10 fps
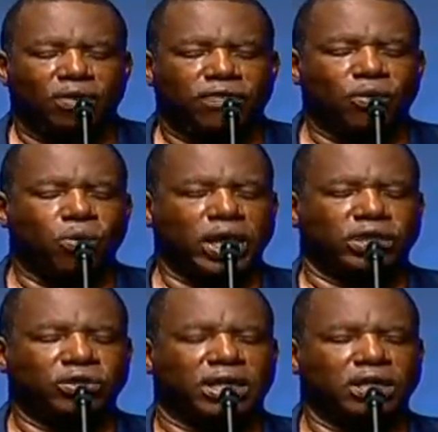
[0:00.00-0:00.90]
for
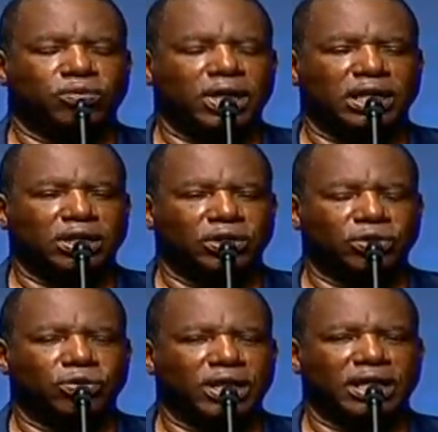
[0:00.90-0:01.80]
what you're getting ready to
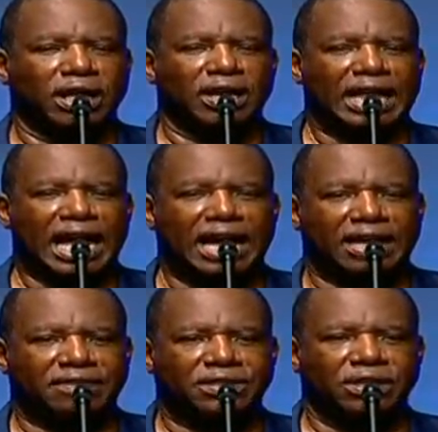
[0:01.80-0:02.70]
do in their
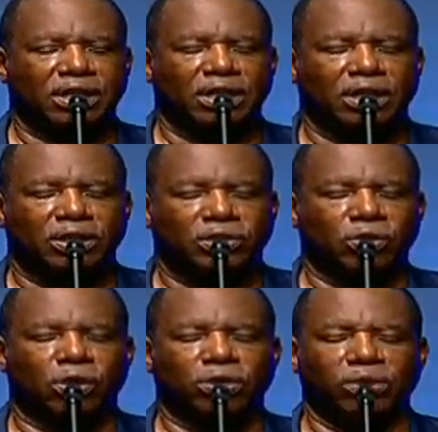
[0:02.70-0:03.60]
lives.
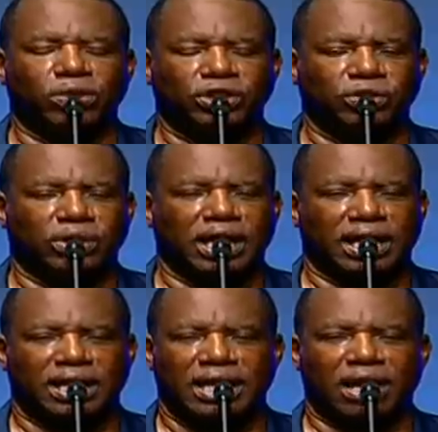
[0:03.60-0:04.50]
Do only what you
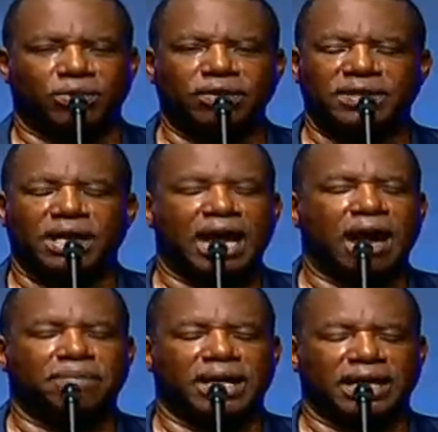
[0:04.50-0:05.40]
can now. We've done
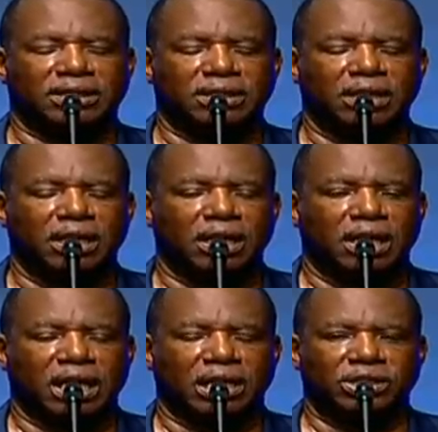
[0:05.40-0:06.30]
our best.
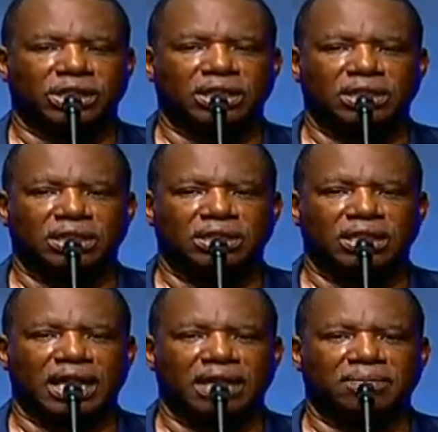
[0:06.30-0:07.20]
In Jesus'
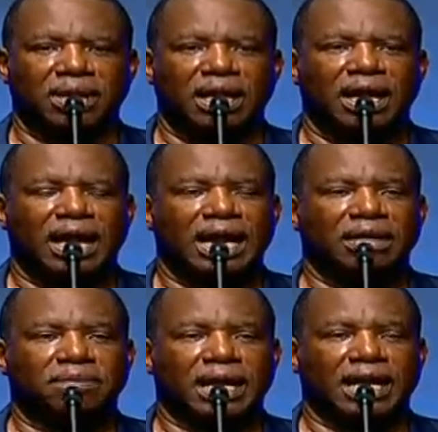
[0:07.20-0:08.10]
name,
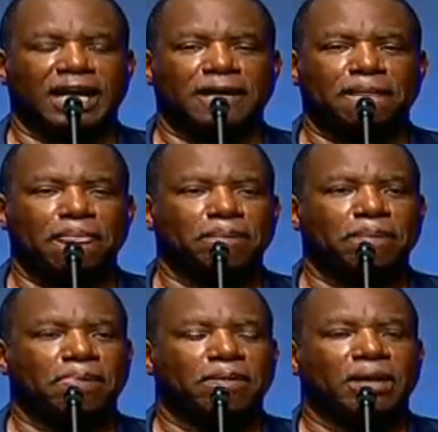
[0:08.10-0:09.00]

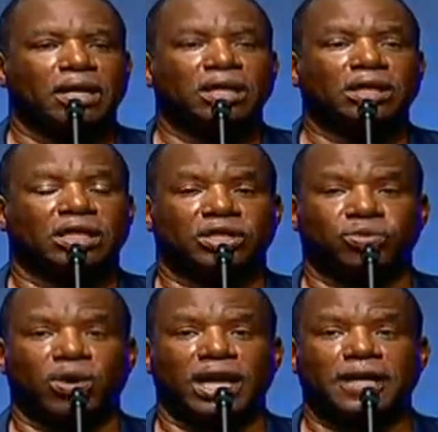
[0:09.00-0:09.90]
amen. Look
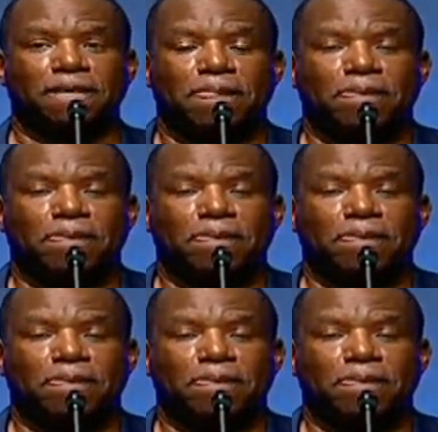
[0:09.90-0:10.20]
this way.